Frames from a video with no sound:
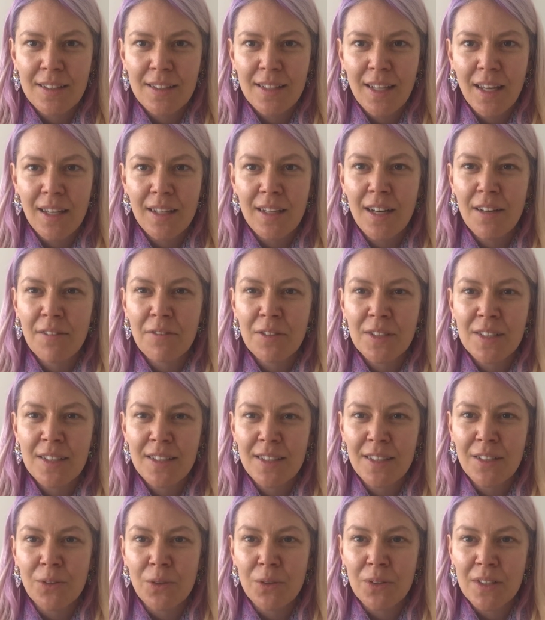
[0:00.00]
that every
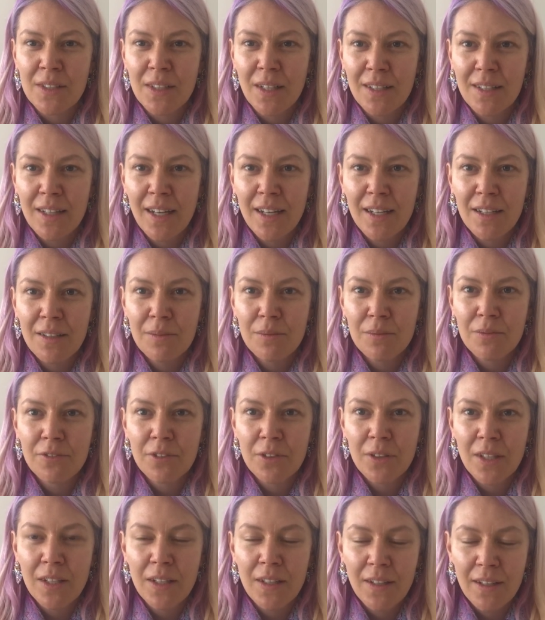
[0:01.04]
single Sunday for
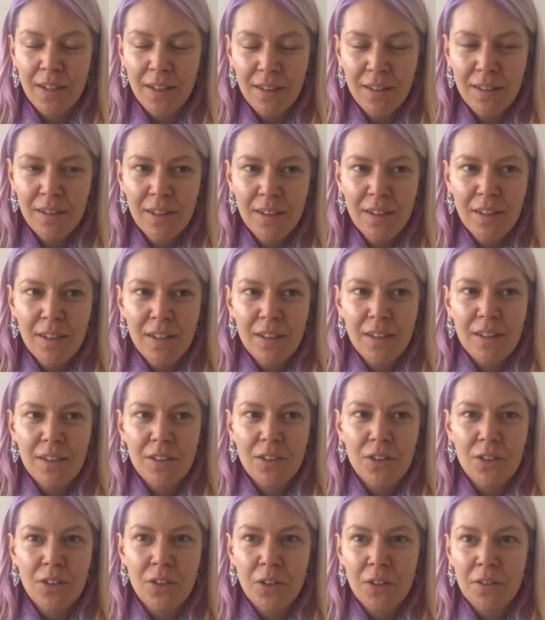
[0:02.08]
the year,
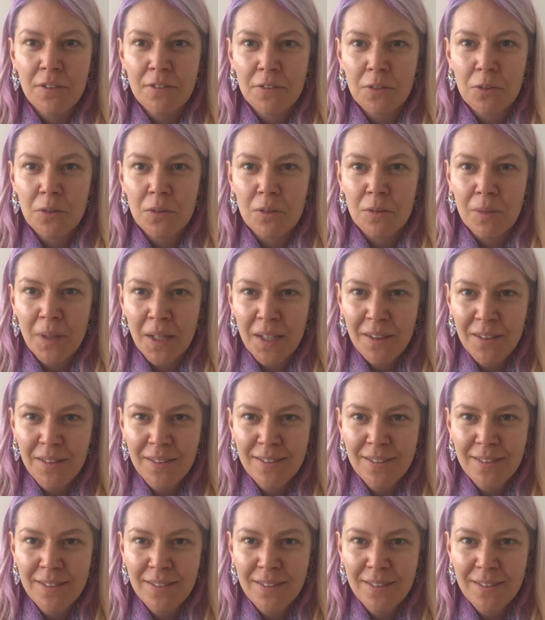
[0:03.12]
you go for a run